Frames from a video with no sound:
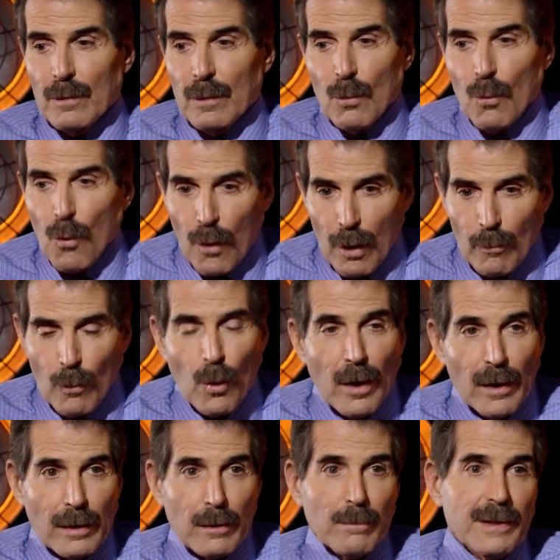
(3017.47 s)
warm
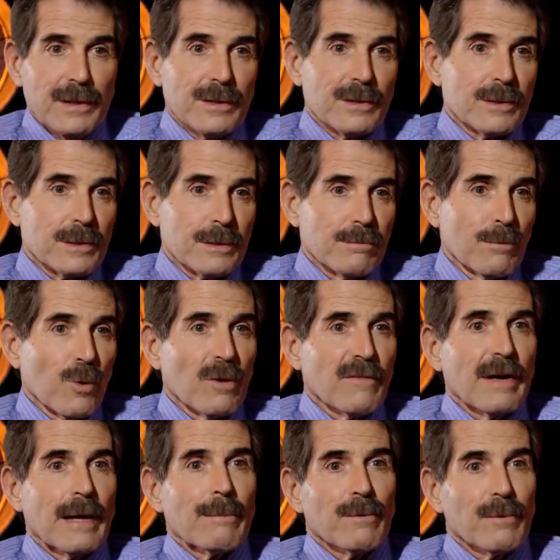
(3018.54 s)
water means more
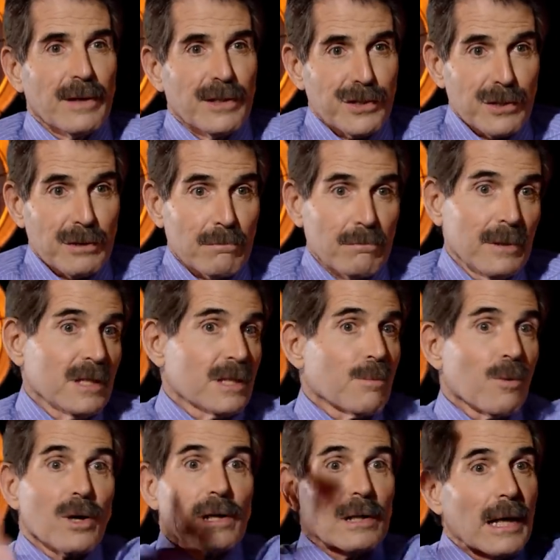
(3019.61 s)
evaporation, means
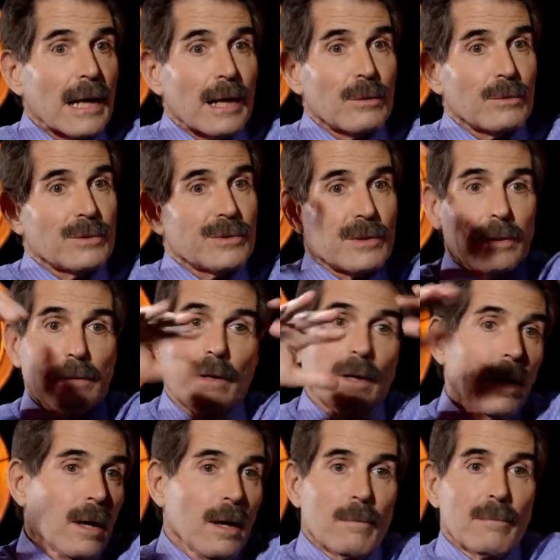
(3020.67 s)
more clouds, and
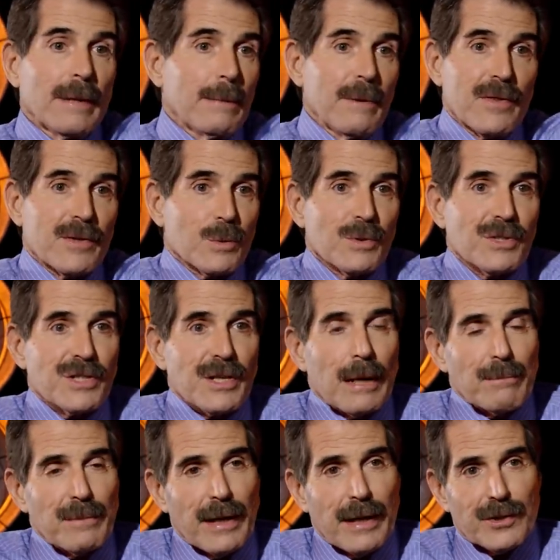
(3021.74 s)
maybe this will
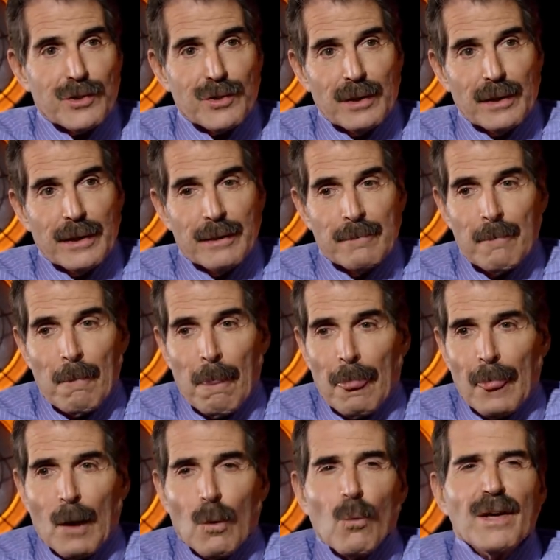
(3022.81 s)
stop naturally.
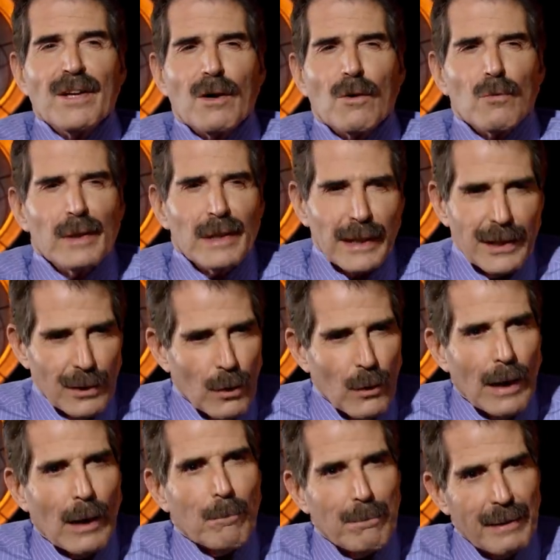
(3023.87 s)
We don't really know
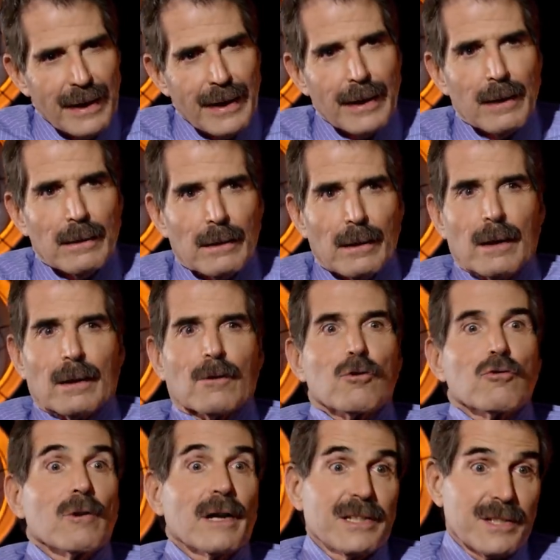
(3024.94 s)
how big a
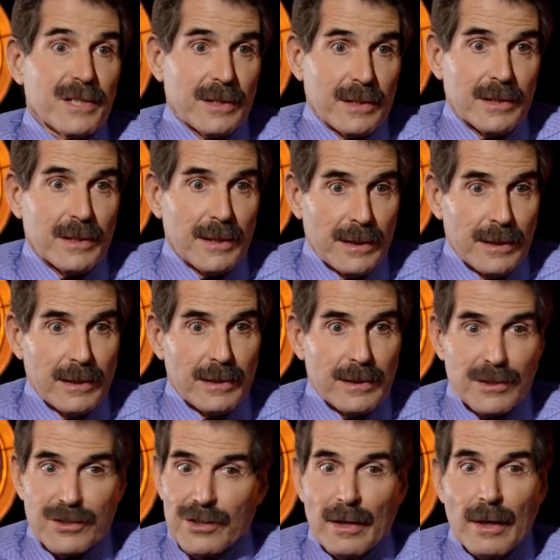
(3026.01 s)
crisis it
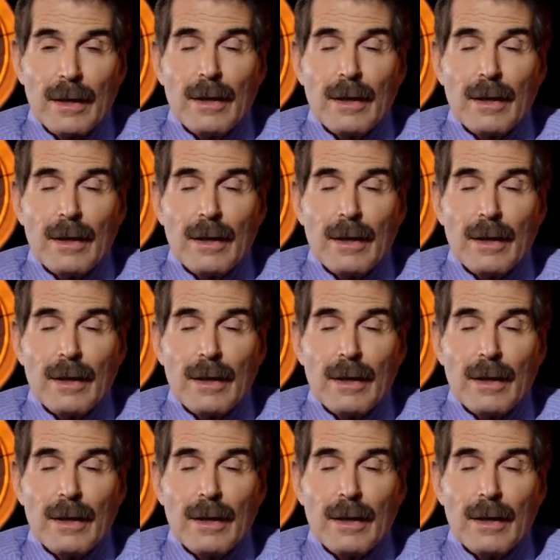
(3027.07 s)
is,